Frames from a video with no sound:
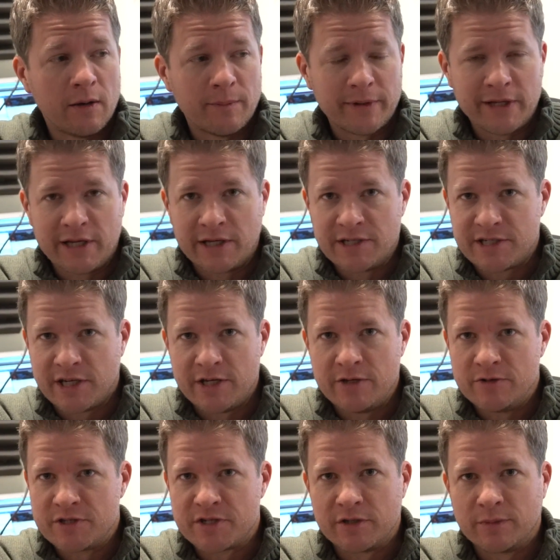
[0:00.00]
He
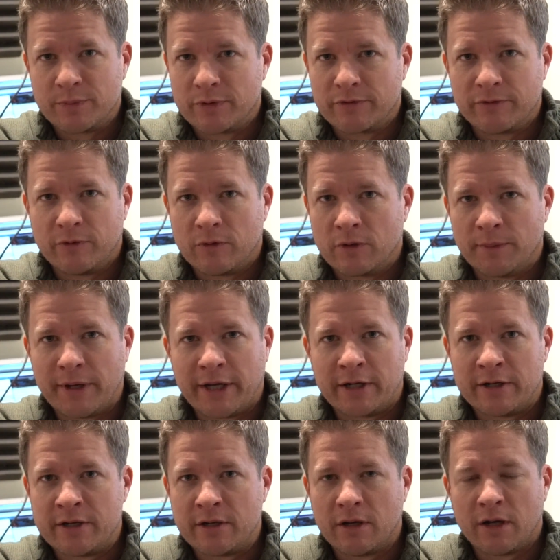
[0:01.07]
continues to perform at
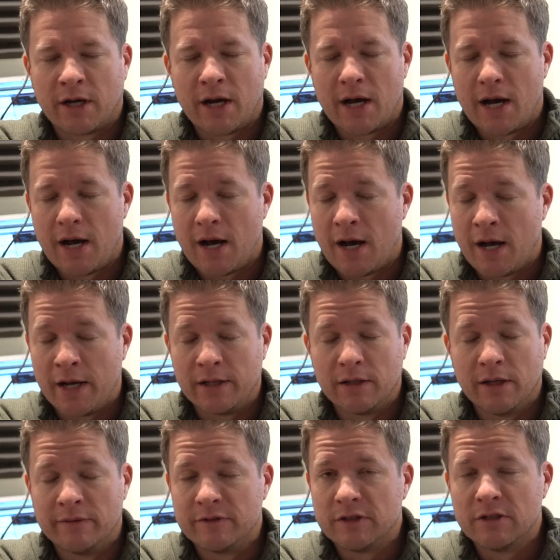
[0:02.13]
a high
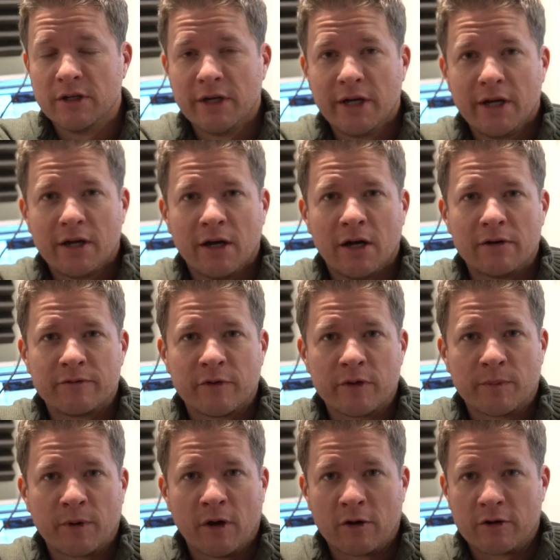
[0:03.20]
level for
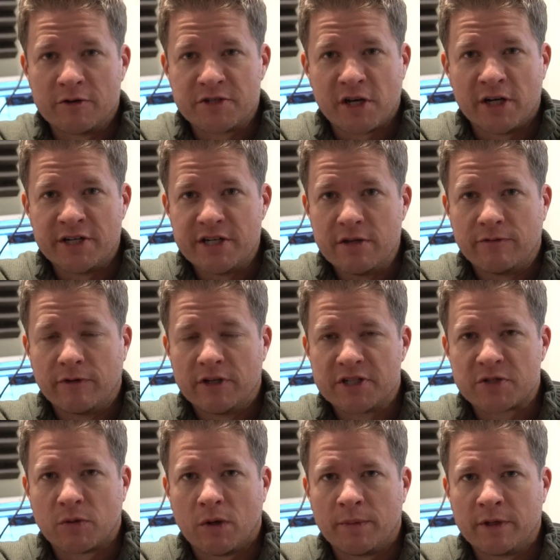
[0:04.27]
the Broncos on
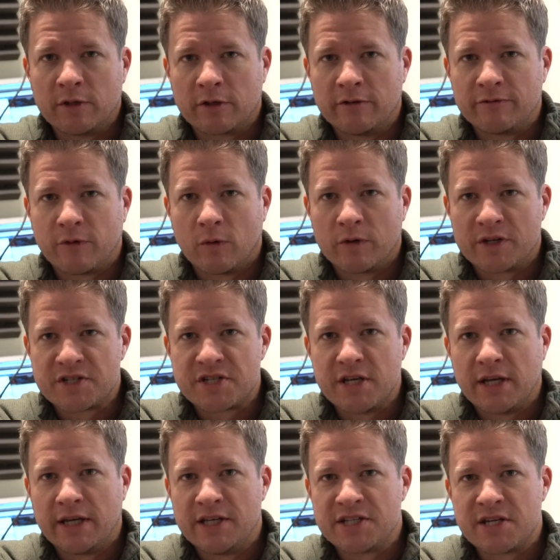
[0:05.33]
defense. So I'll be looking forward to
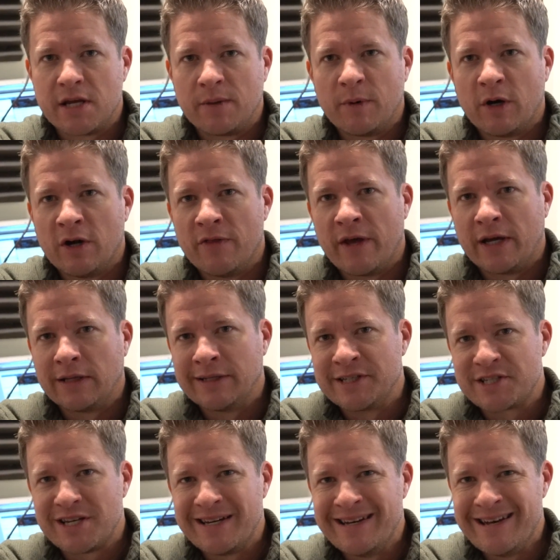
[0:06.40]
seeing his name on that
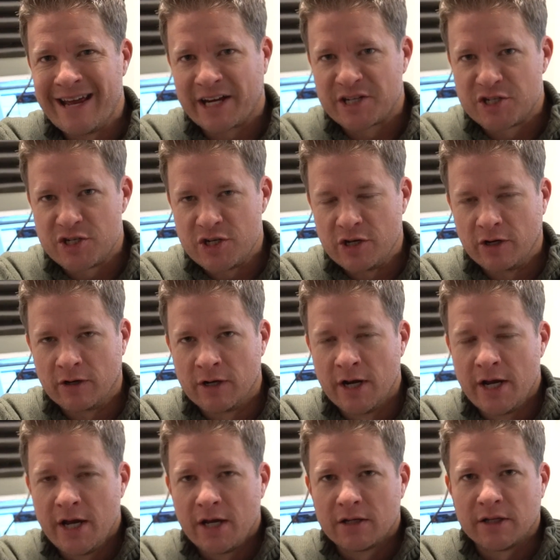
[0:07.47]
list next year.
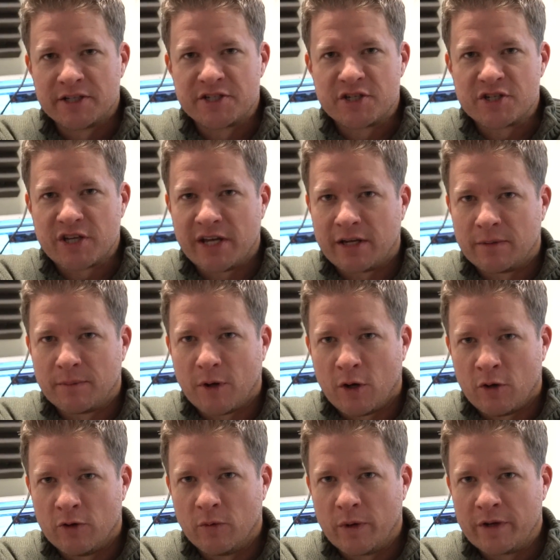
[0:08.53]
Let's just get him
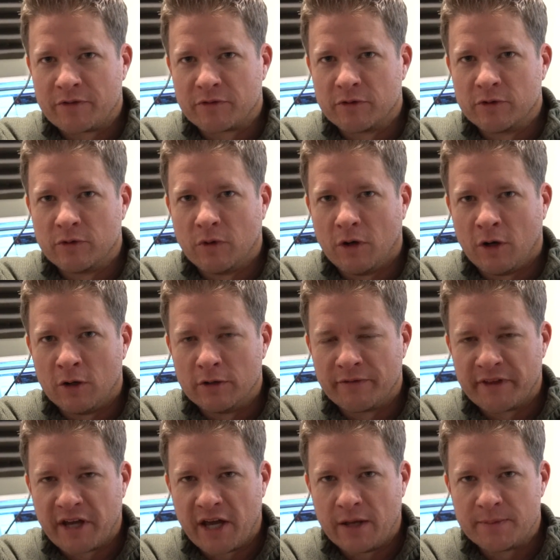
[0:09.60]
all the way through all of
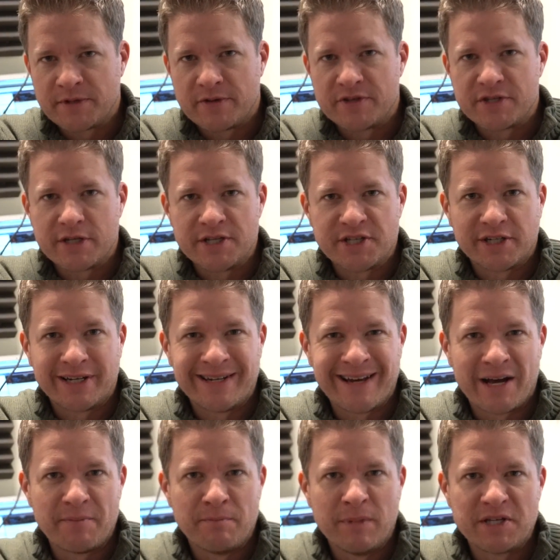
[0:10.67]
the games of the season and
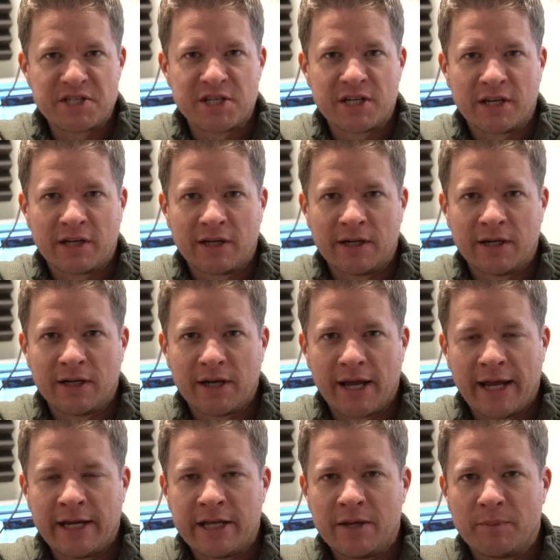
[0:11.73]
not missing
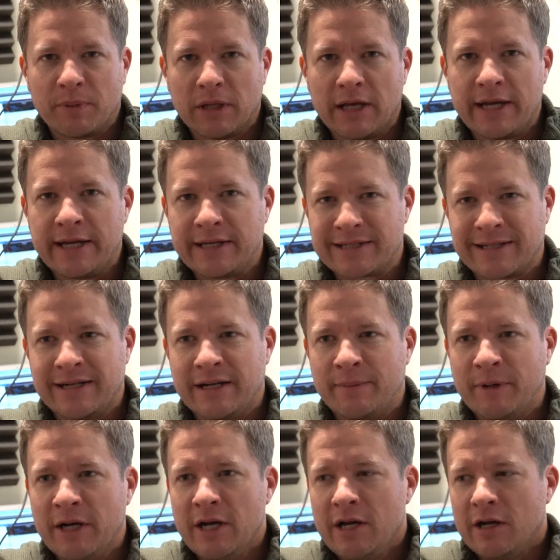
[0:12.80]
any playing
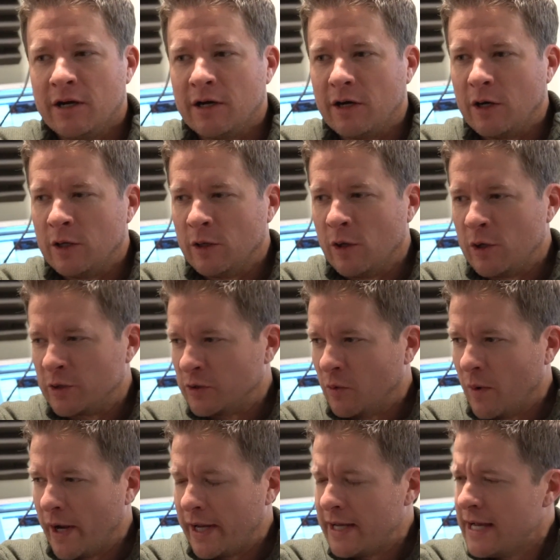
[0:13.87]
time along the
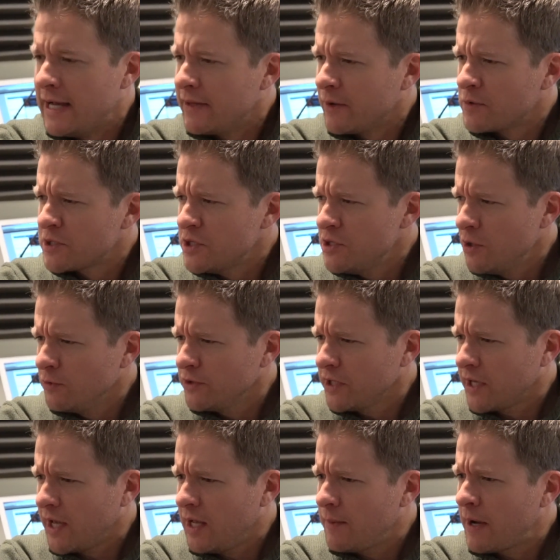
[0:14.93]
way. There was a note
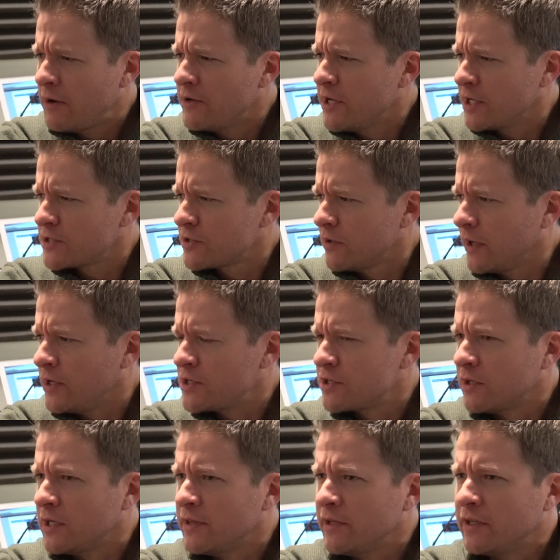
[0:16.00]
that came out yesterday,
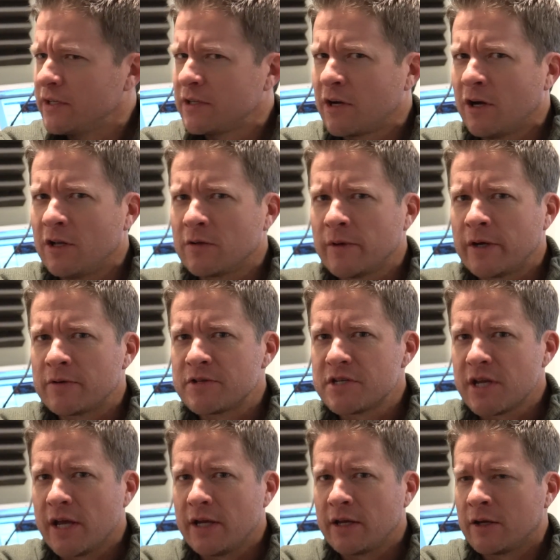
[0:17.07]
Shawn, that Colorado
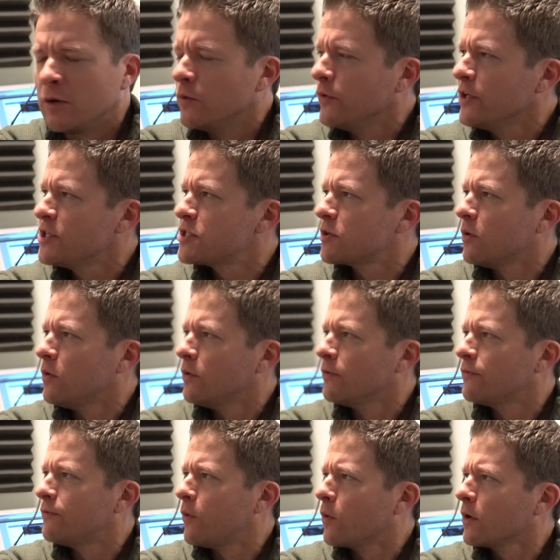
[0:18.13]
State had only sold
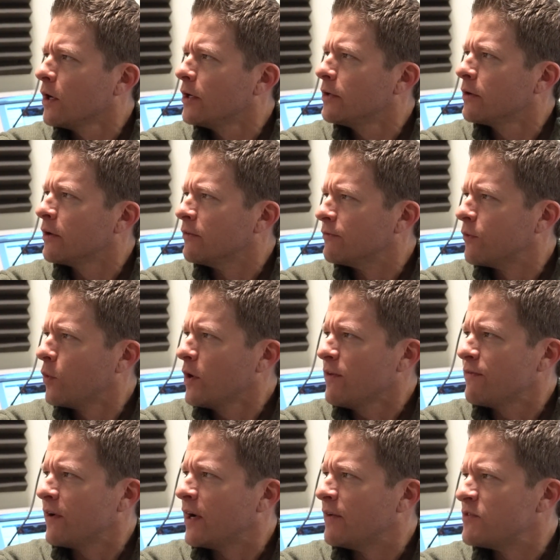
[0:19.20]

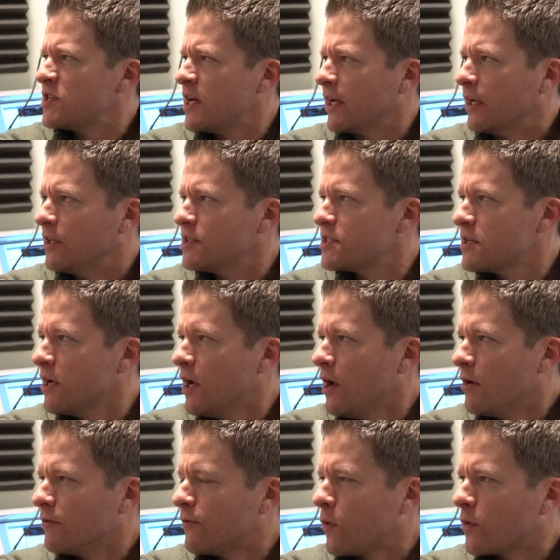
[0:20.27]
445 tickets
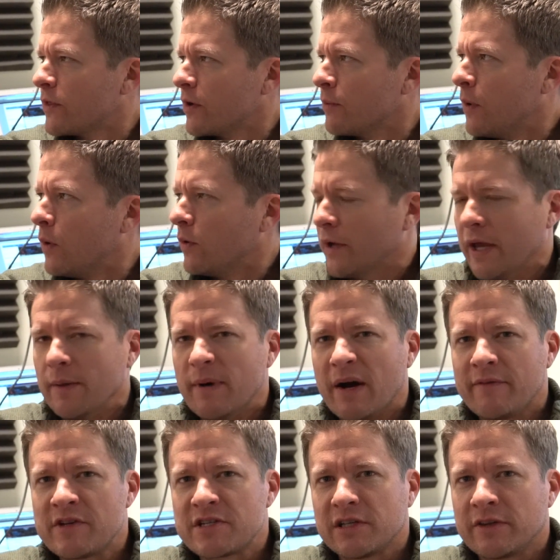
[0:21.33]
for their bowl game.
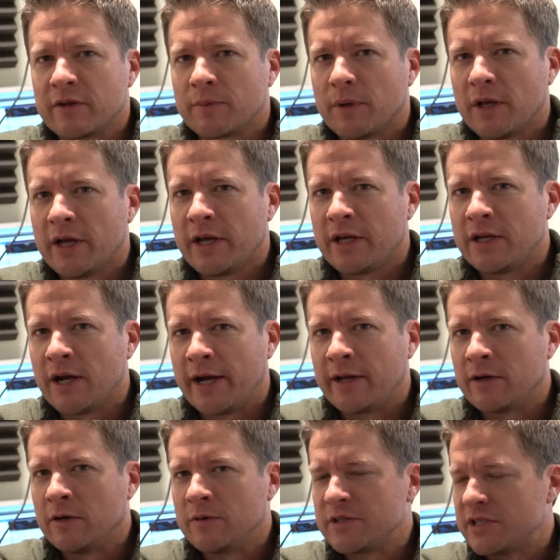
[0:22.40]
Obviously, they're playing in
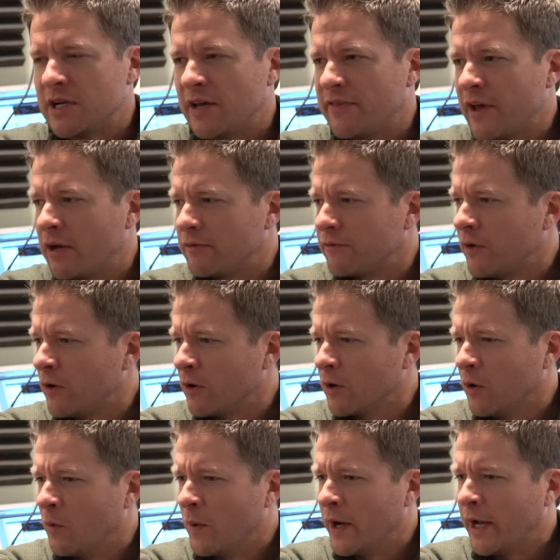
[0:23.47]
Idaho. It's not that far
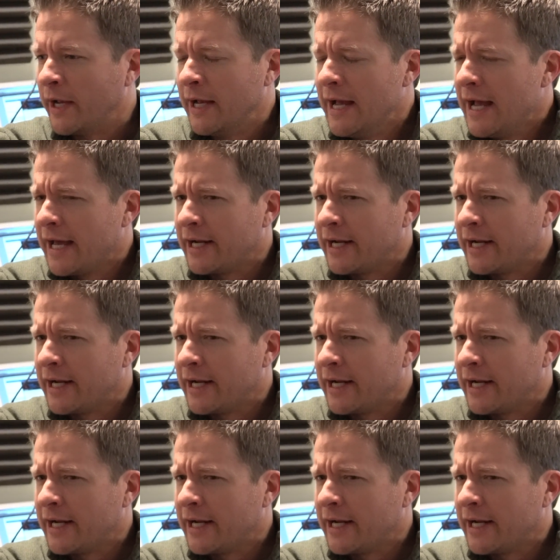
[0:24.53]
away.